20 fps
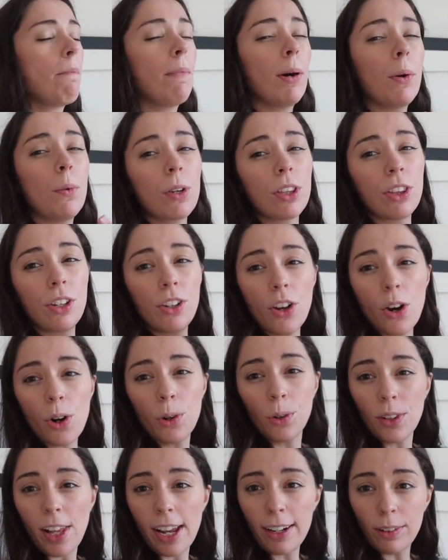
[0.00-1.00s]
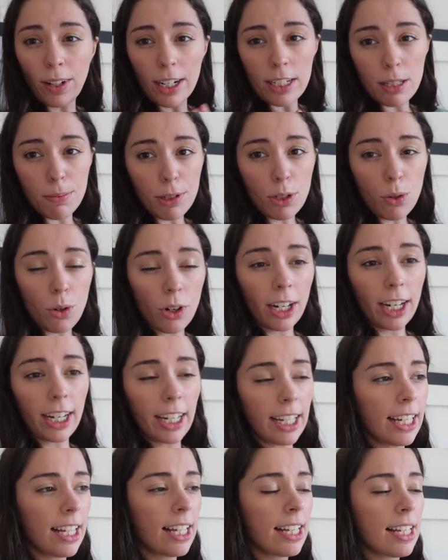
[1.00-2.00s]
but with no like
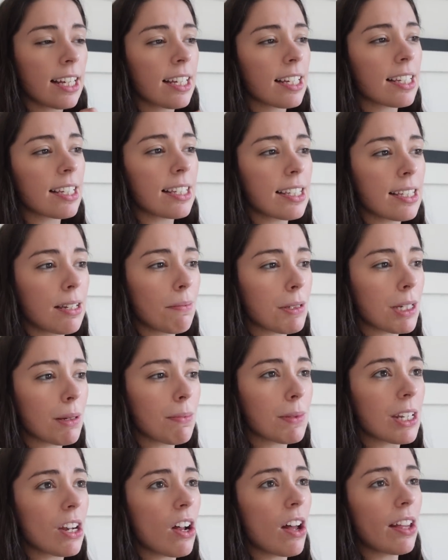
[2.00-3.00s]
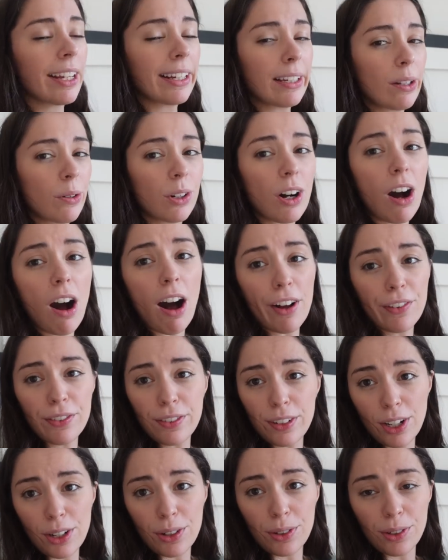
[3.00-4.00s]
respiratory symptoms at all, like no cough,
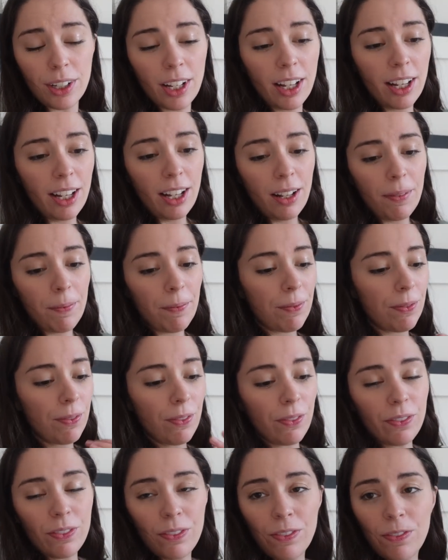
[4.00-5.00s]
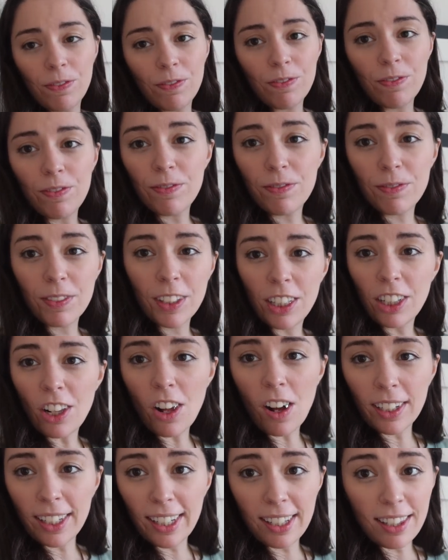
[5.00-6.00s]
no
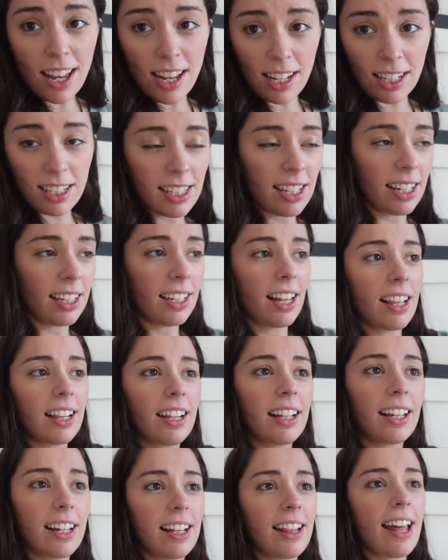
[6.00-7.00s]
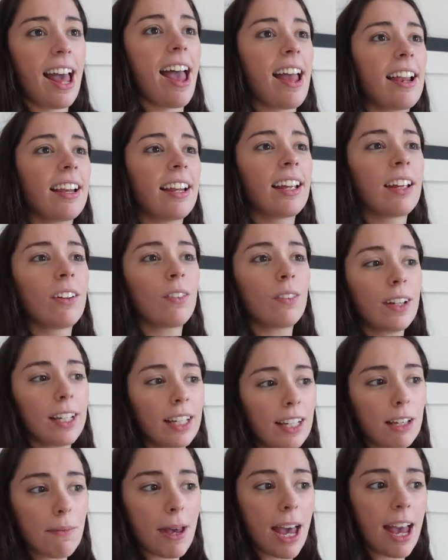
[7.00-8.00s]
cloggy lungs, like nothing like that.
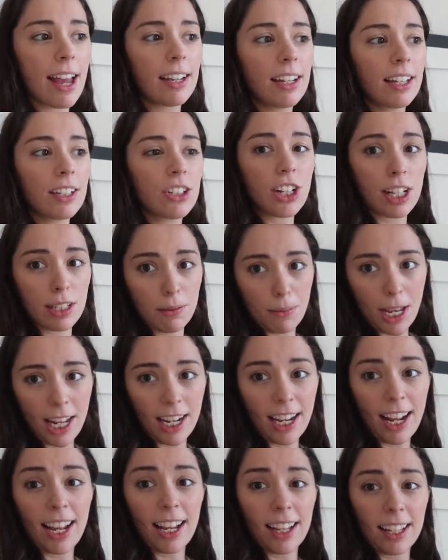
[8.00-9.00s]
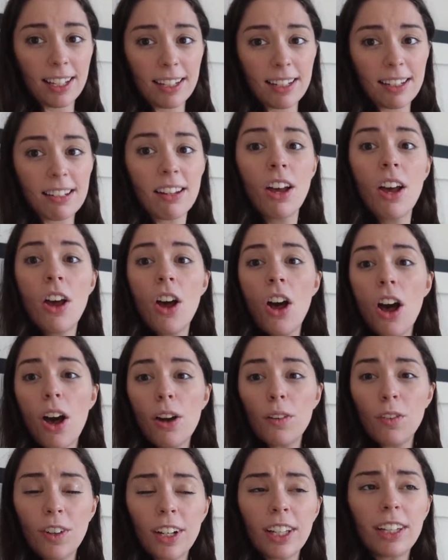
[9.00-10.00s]
Really bad chest pain and
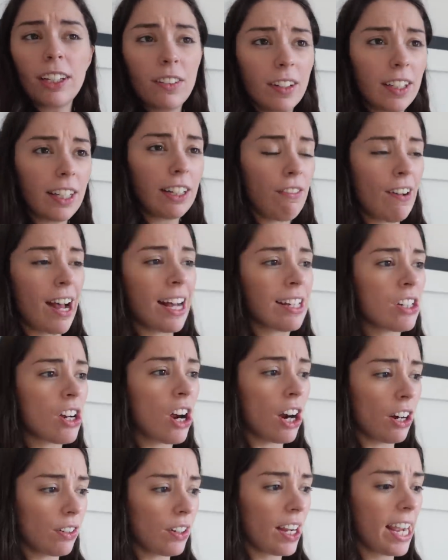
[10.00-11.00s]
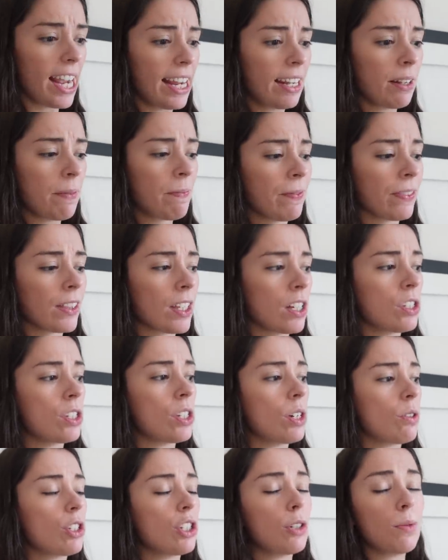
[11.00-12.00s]
a really, really fast heart rate.
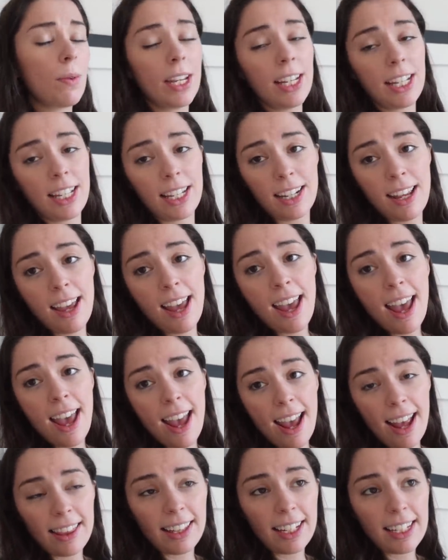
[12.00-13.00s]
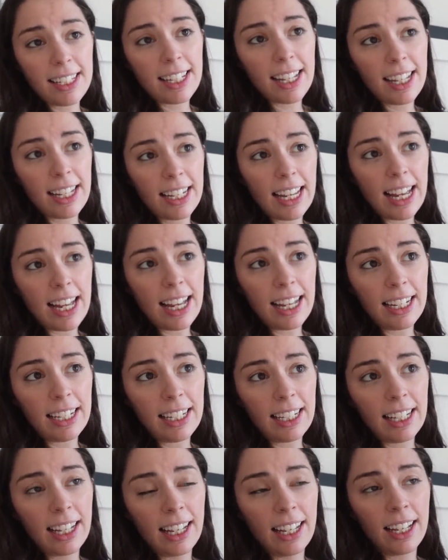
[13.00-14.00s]
So she went in and they did
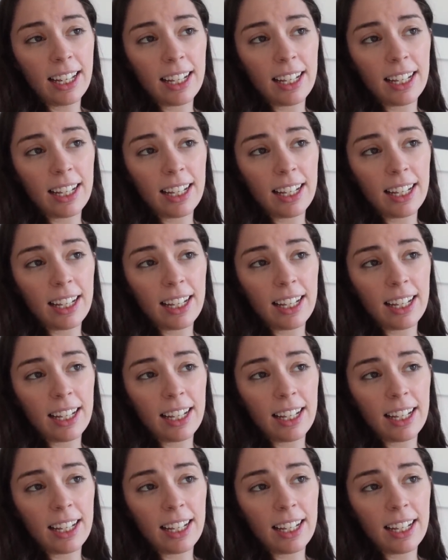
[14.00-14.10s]
an